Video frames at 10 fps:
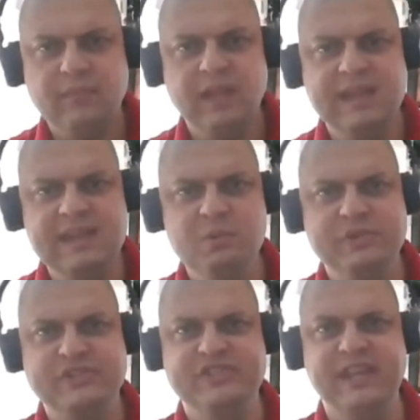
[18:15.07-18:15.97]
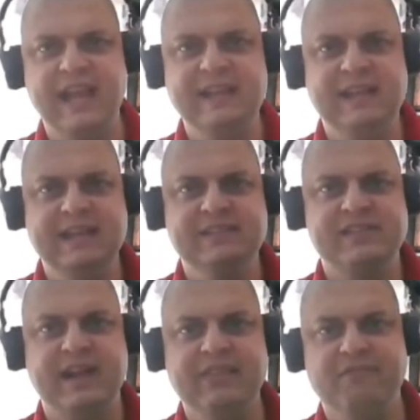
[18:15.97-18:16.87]
he was standing
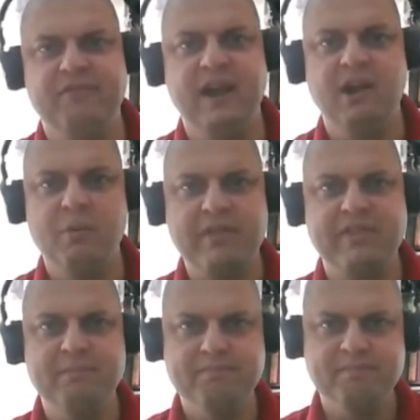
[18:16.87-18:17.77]
inside the fire with them.